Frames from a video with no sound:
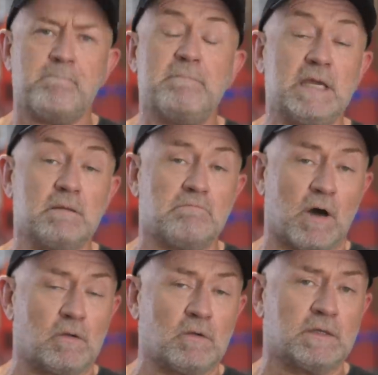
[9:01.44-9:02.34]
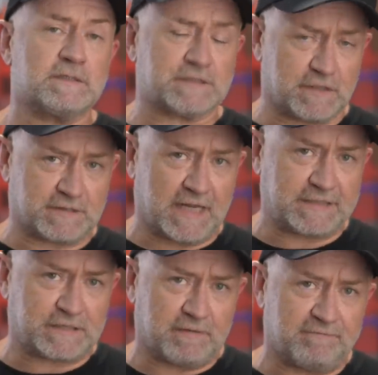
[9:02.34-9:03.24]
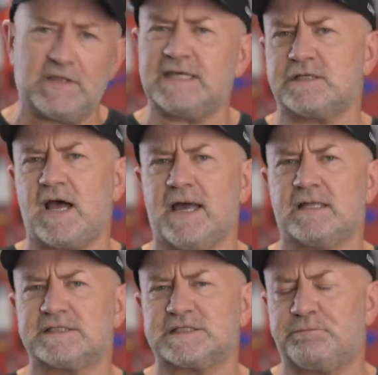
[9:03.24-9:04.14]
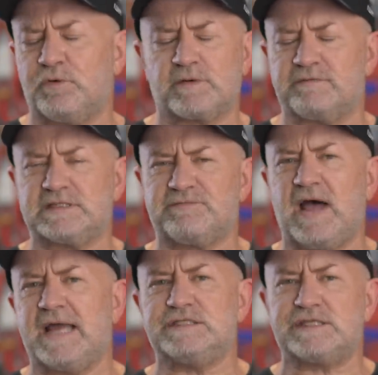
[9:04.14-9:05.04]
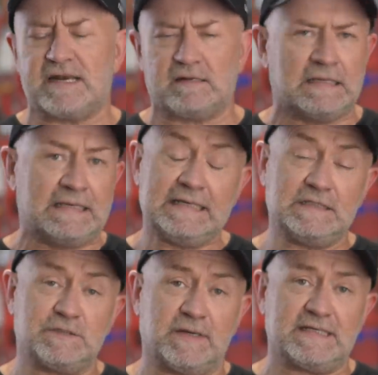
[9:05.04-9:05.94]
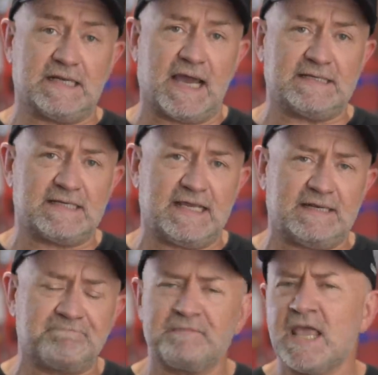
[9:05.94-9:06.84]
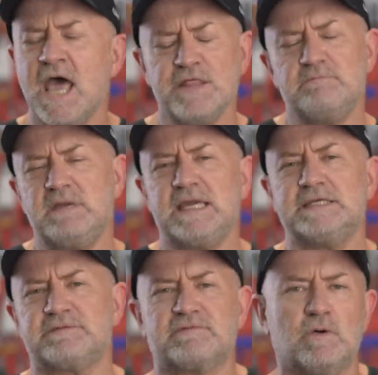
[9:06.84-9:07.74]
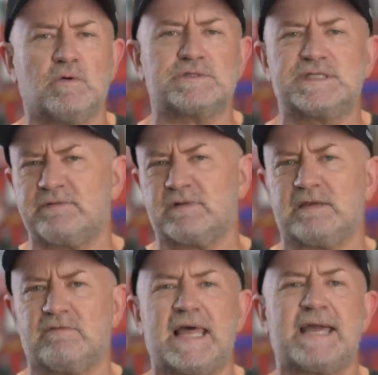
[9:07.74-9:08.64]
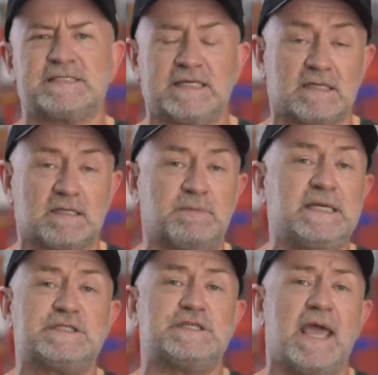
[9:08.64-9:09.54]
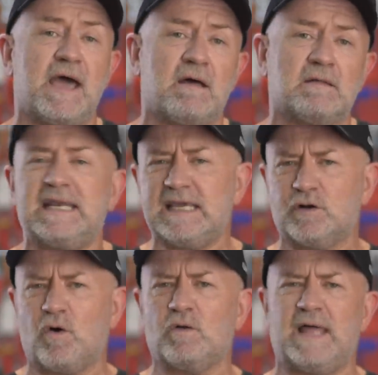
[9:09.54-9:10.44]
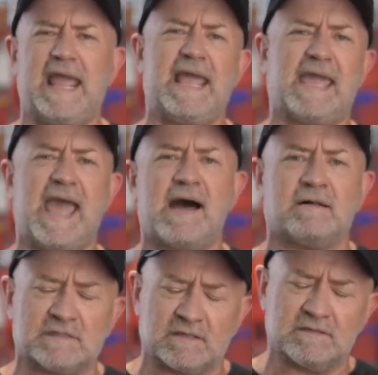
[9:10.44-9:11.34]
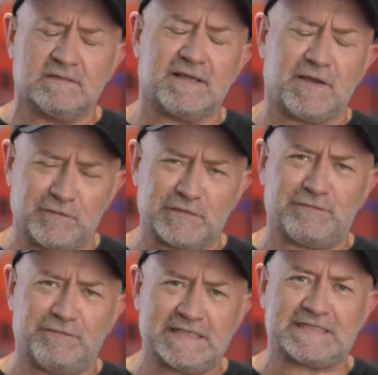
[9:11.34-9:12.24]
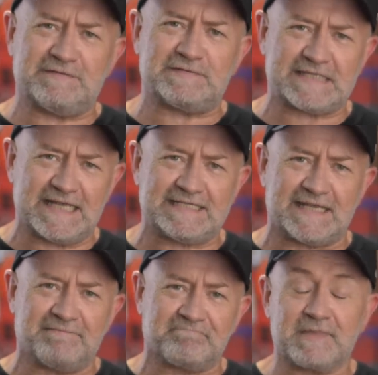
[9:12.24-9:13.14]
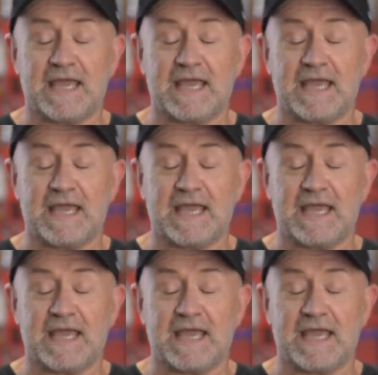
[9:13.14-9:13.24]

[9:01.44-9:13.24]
Ming Mole Association for their tireless support of this fine channel in 2019. The Mingies, of course, generally relaxing at the beach now, letting it all hang out over the festive season.